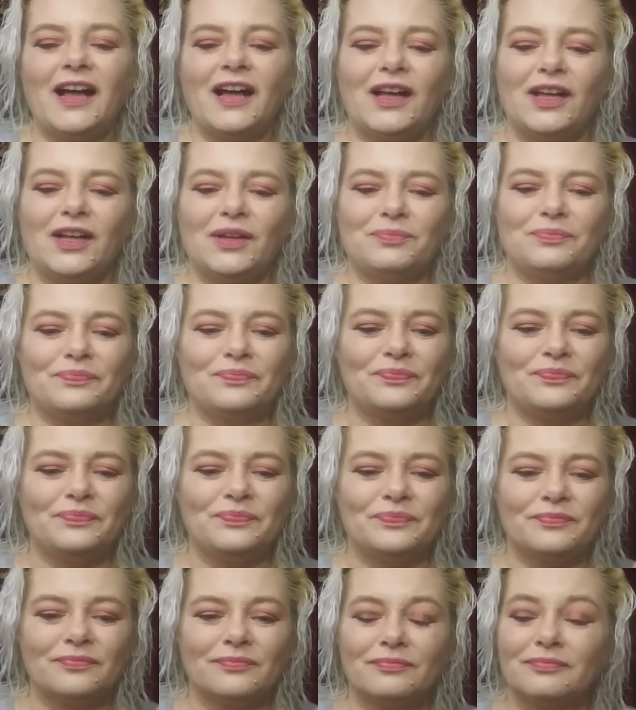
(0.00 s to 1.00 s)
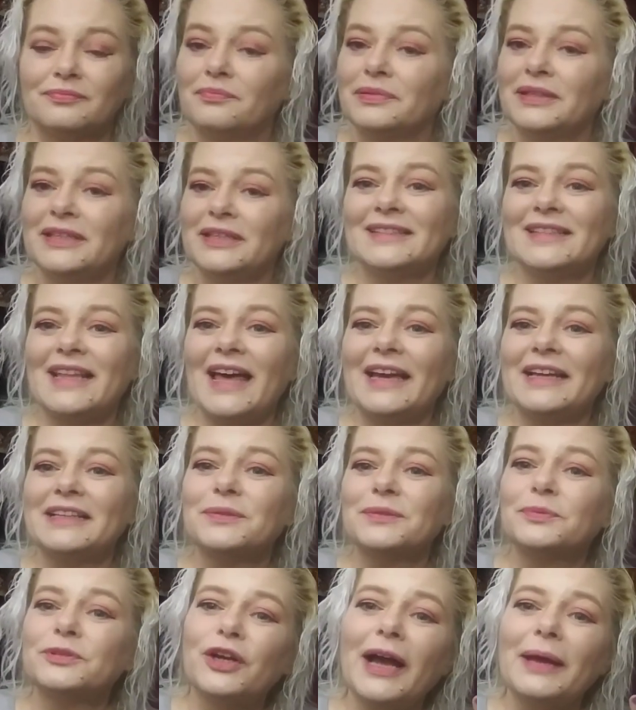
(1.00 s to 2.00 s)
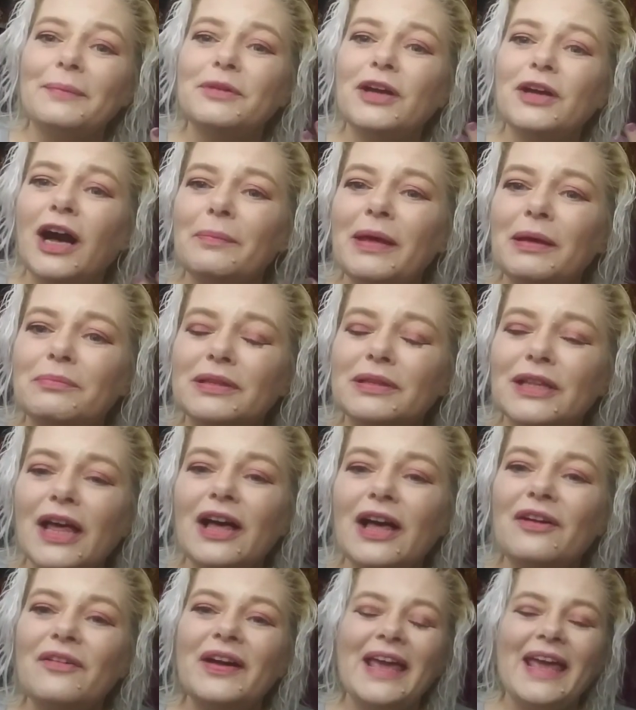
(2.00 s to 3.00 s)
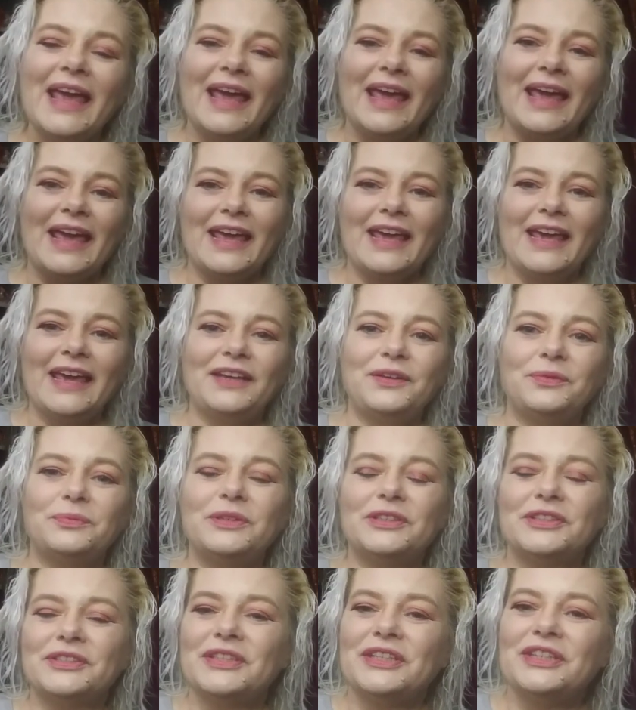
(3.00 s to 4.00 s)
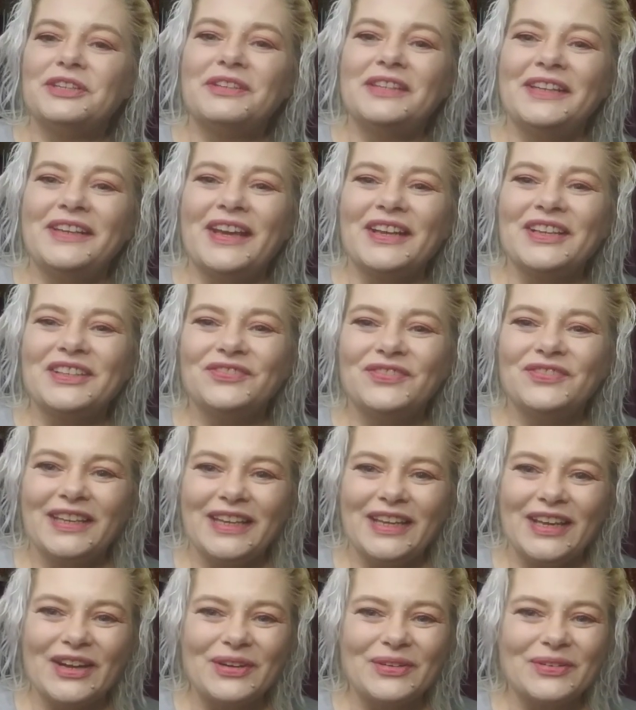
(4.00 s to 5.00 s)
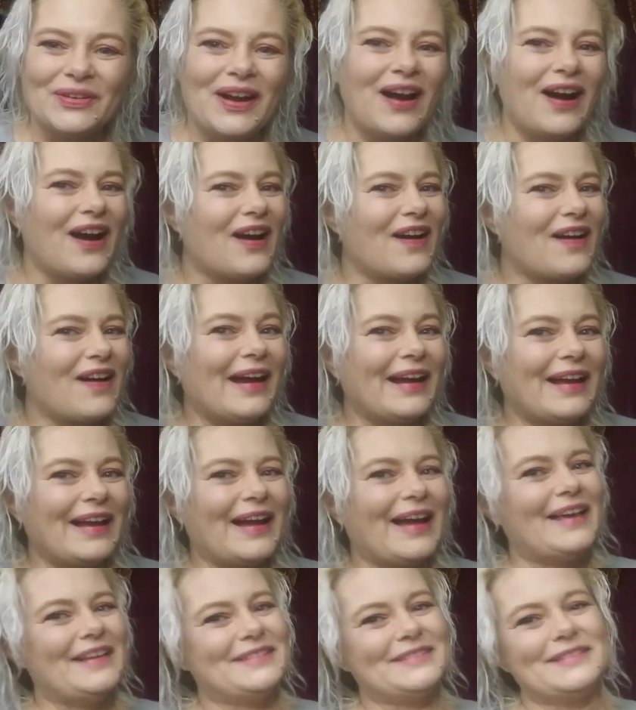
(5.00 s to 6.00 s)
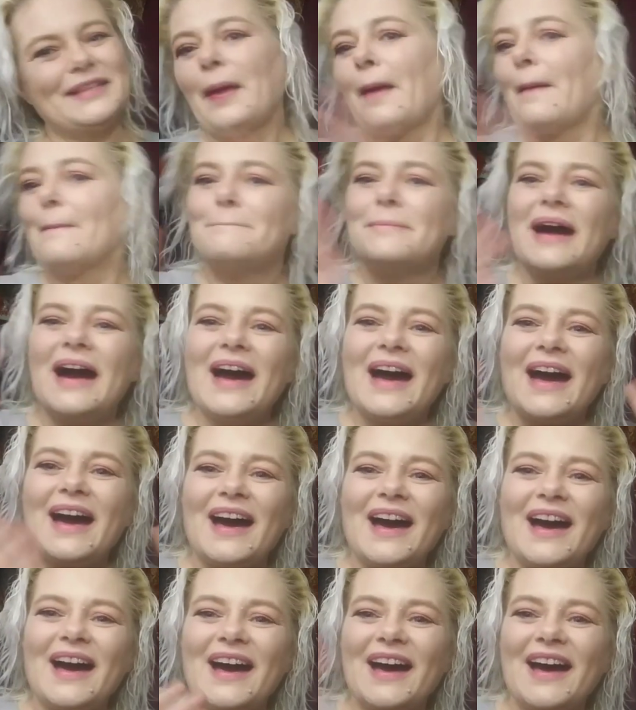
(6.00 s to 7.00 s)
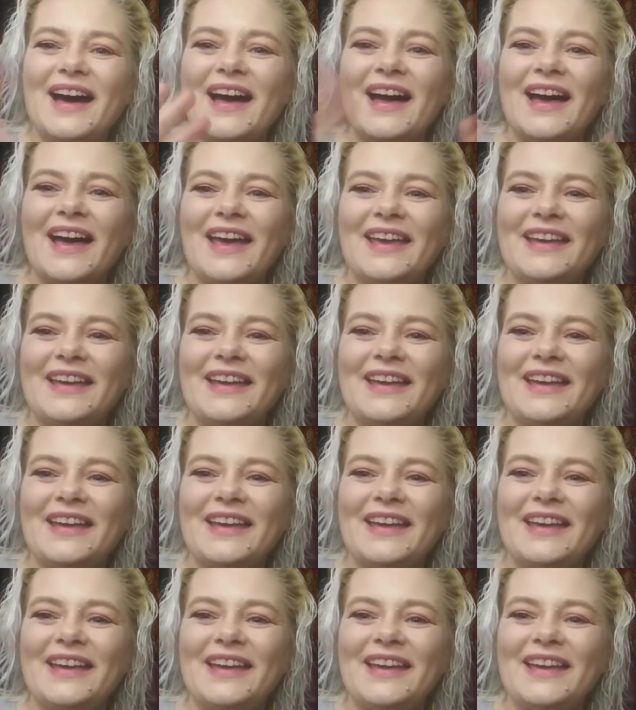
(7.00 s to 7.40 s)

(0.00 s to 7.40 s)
Um, please like, subscribe, comment below, and we'll see you in the next video. Alright guys, bye!